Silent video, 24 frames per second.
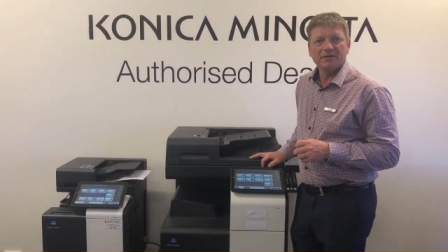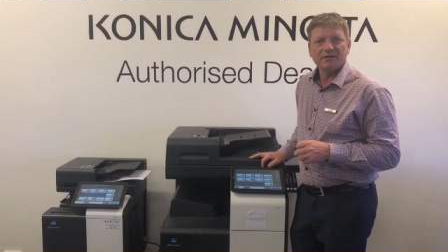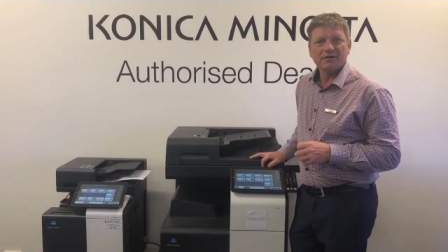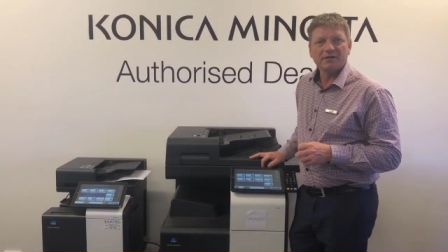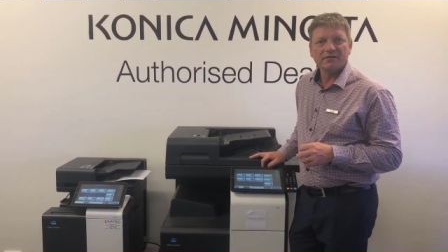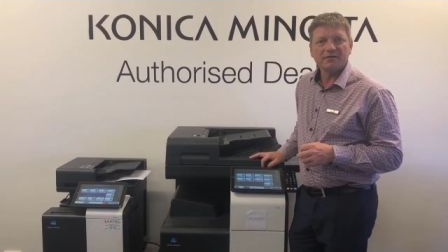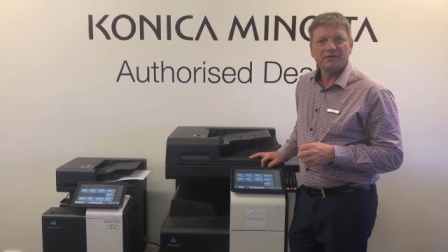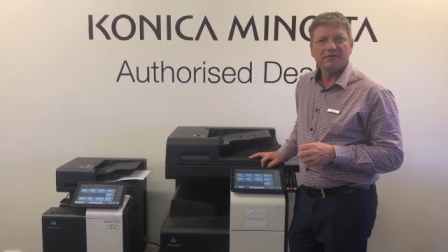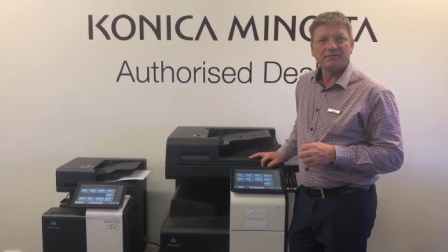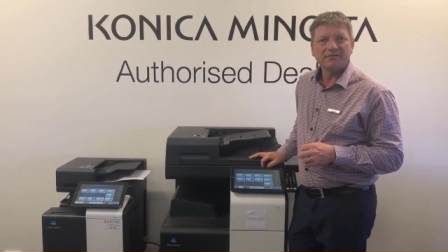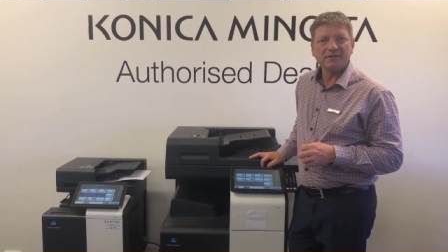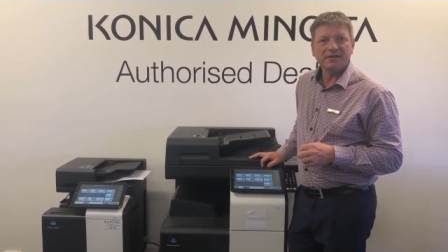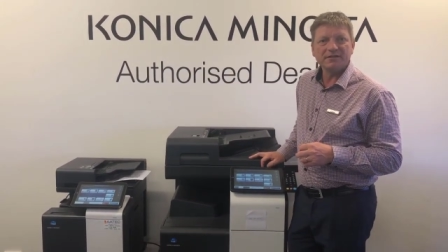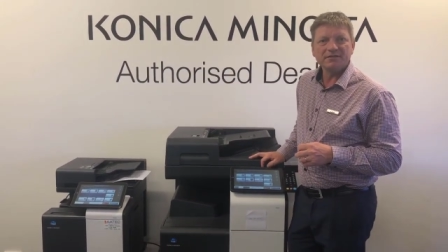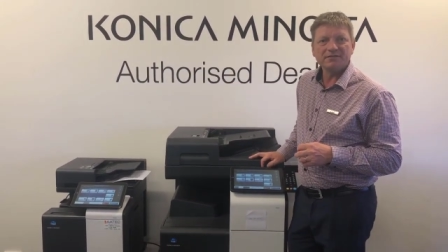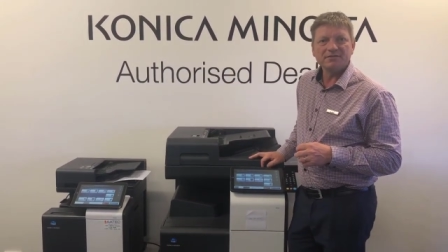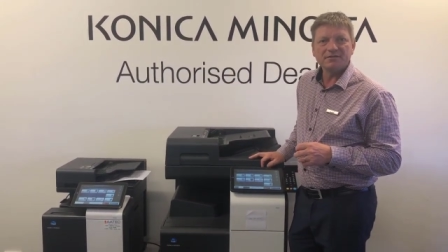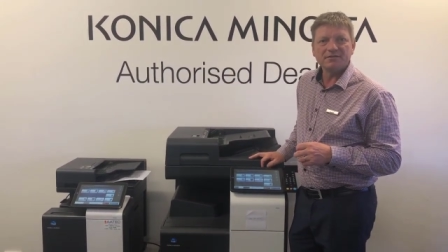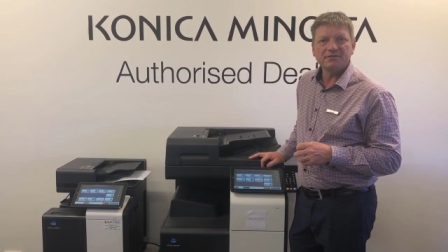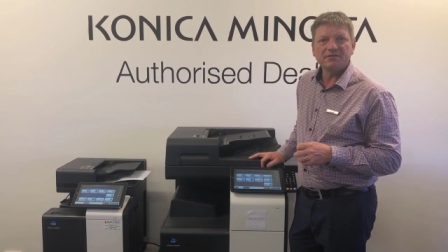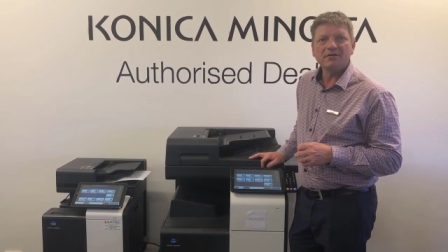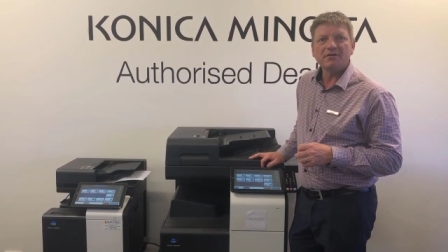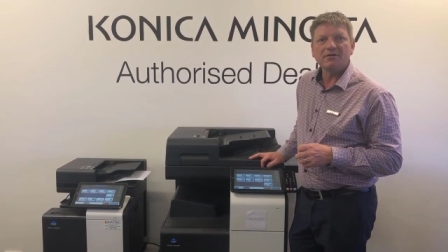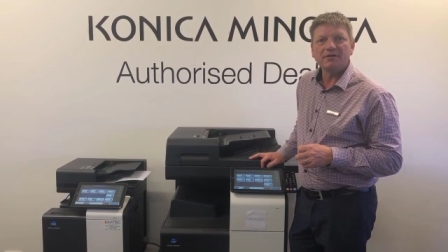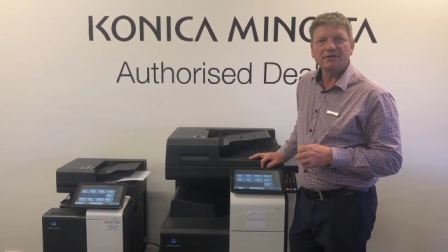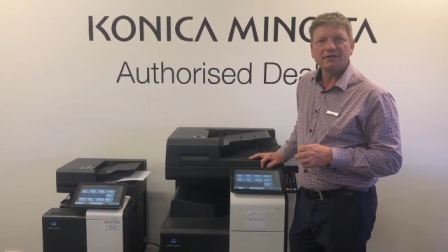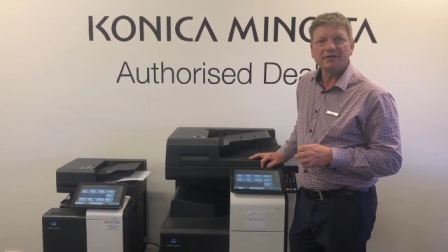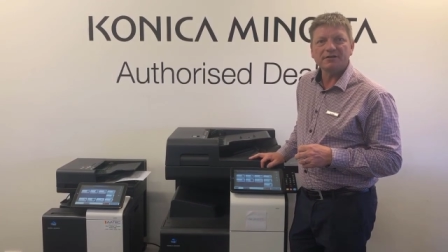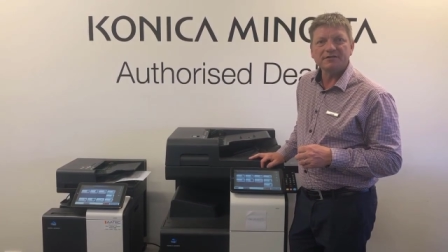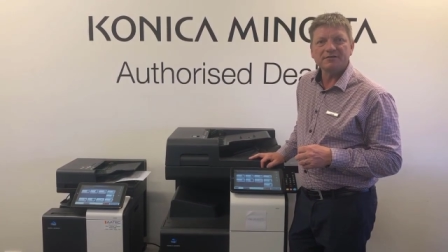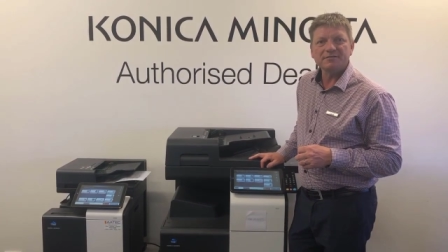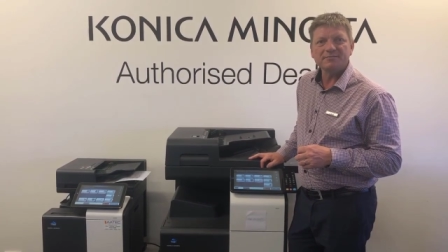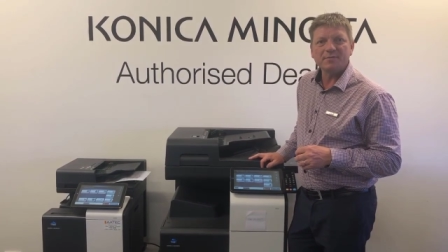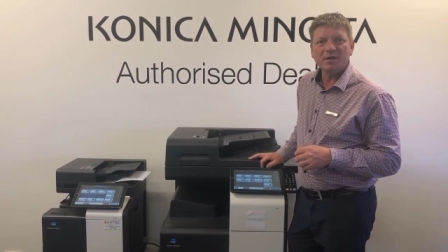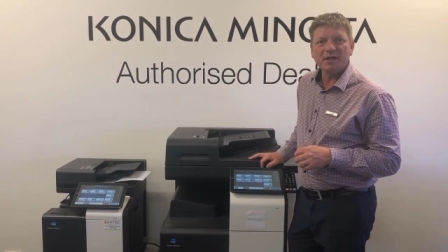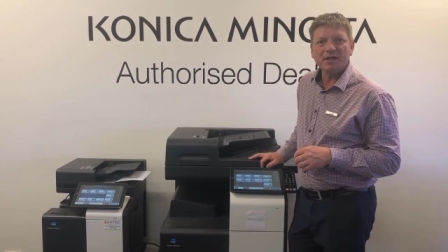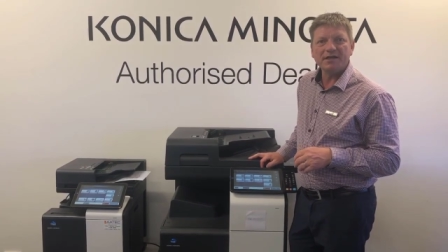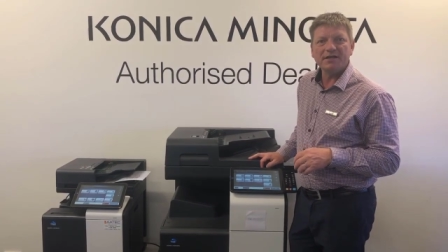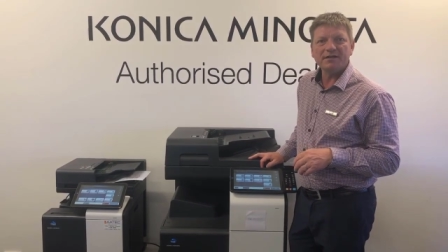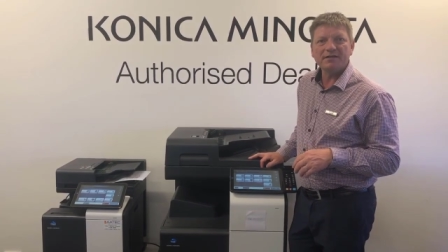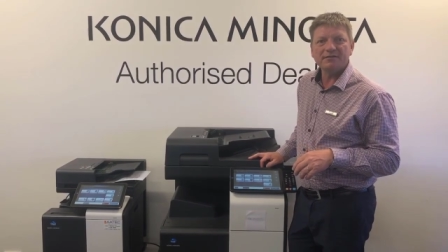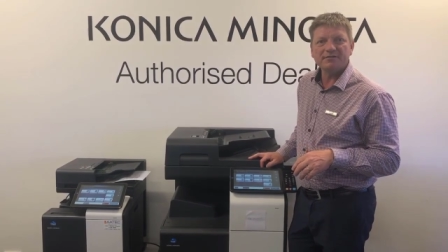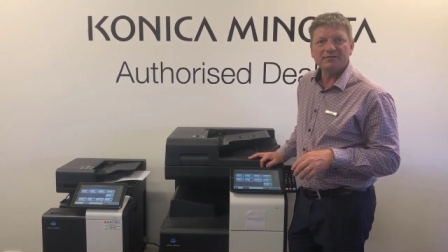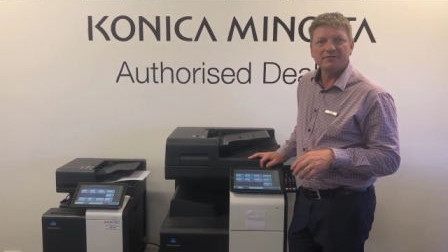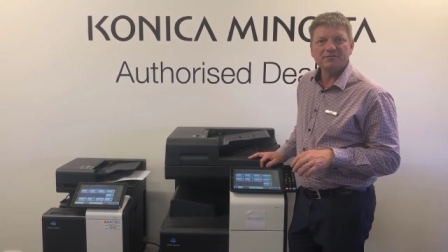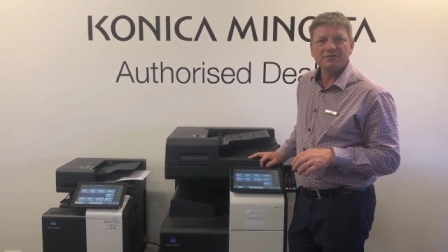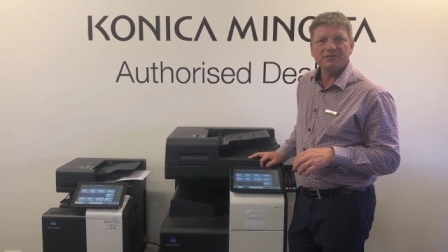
uh, things you'd like explained,